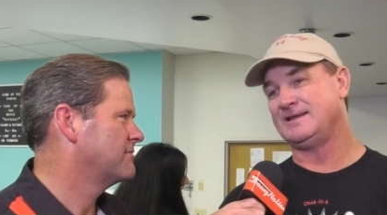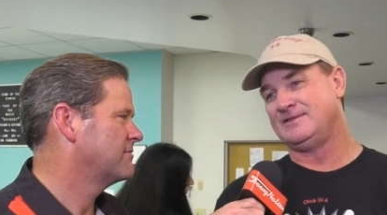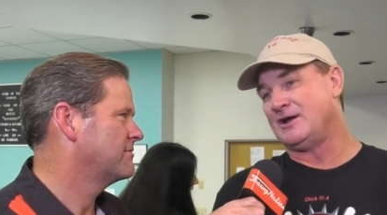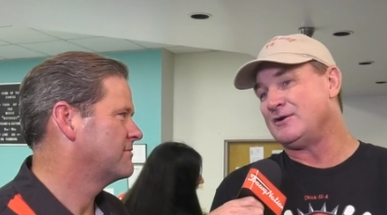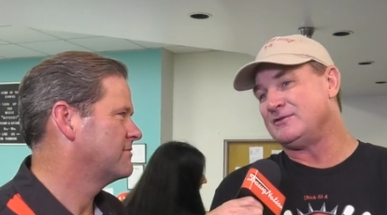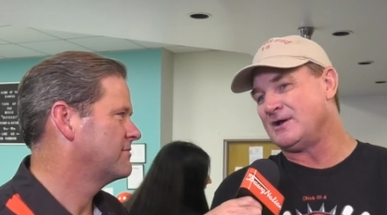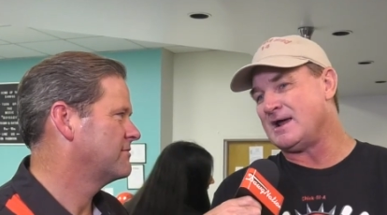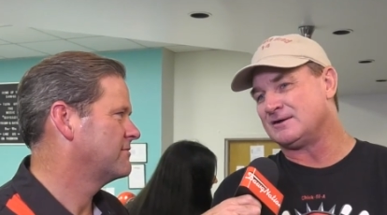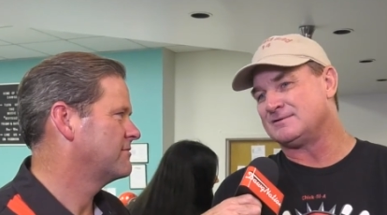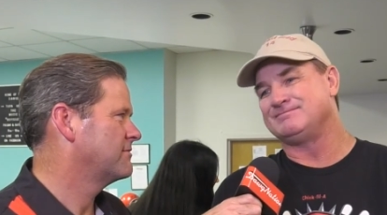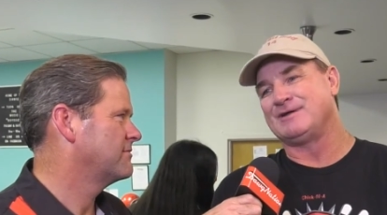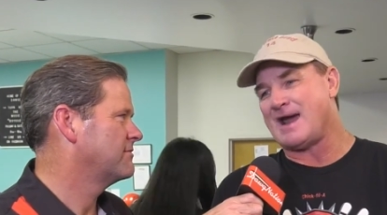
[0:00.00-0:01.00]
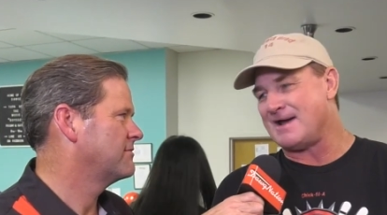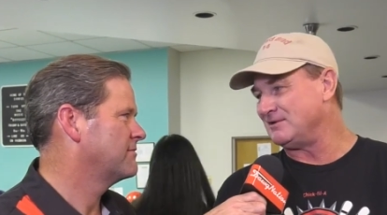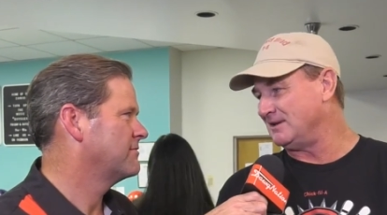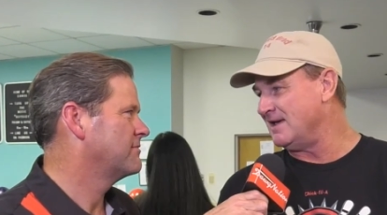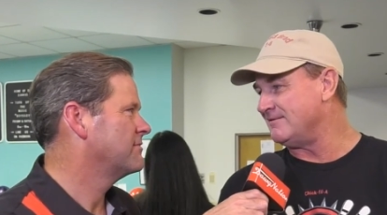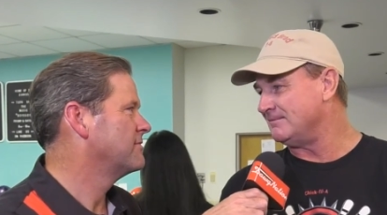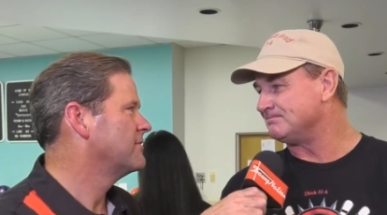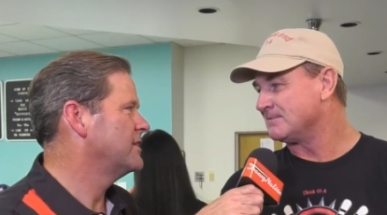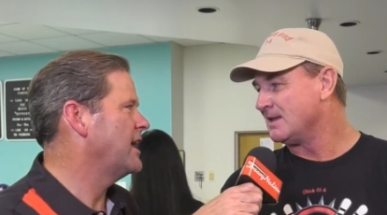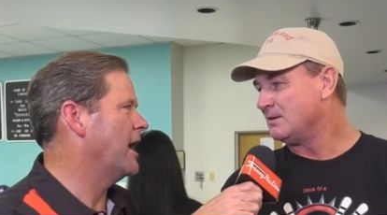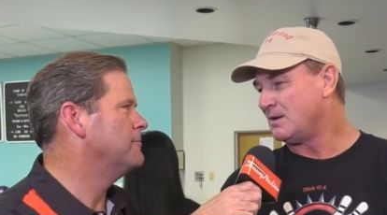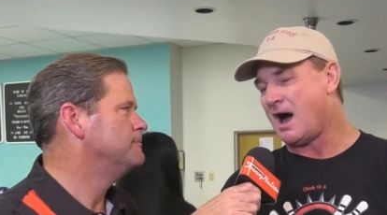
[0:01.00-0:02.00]
Speaker 1: They're, they're, they're having to live it.
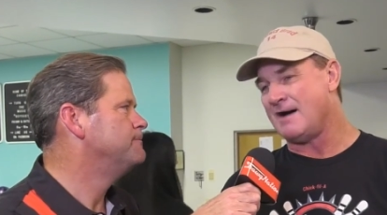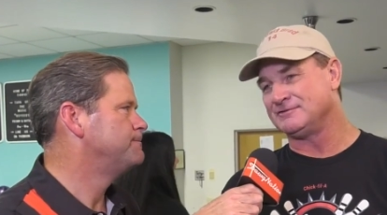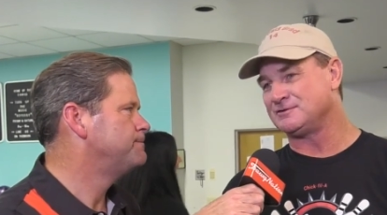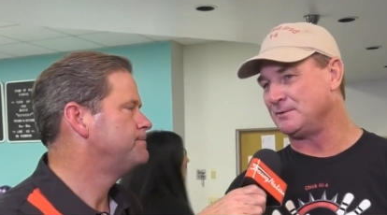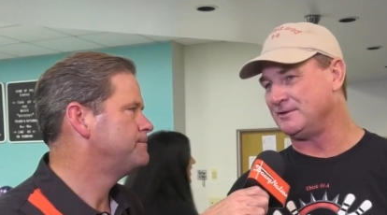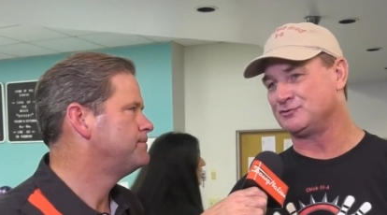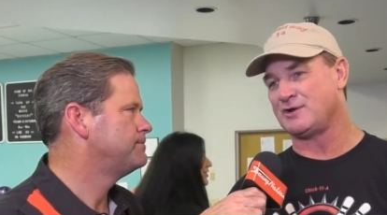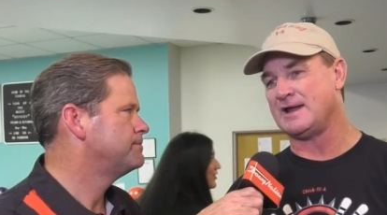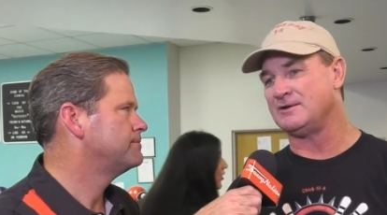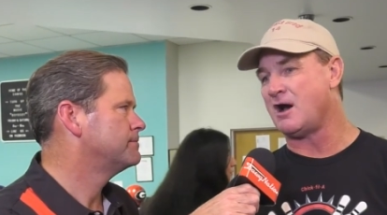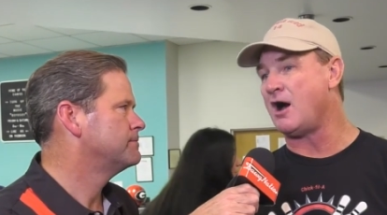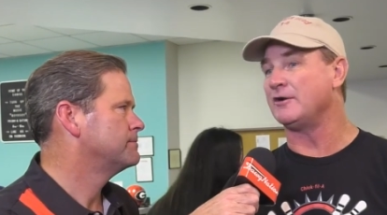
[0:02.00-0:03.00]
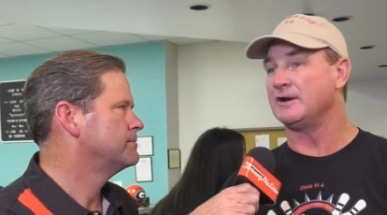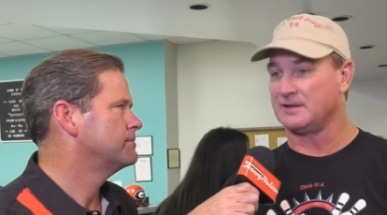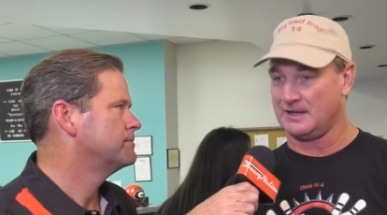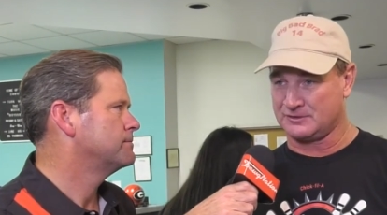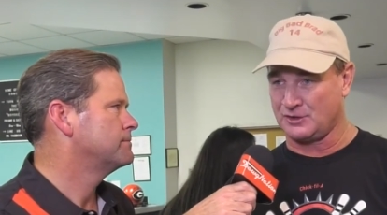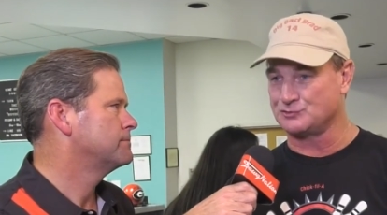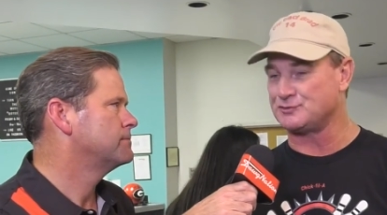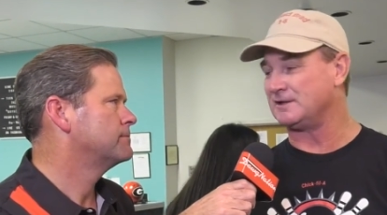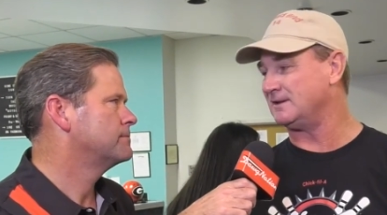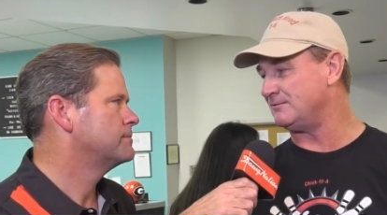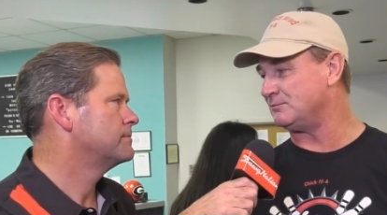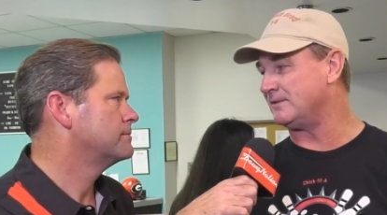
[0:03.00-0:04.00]
Yeah. Obviously, with his granddaughter and, and Coach
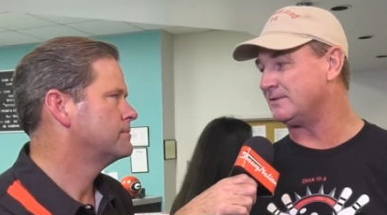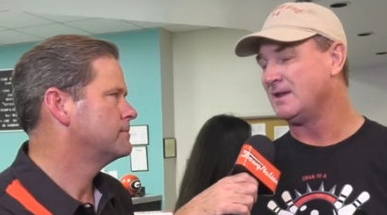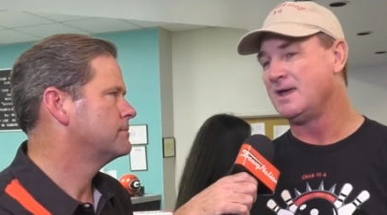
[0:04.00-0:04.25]
Richt living with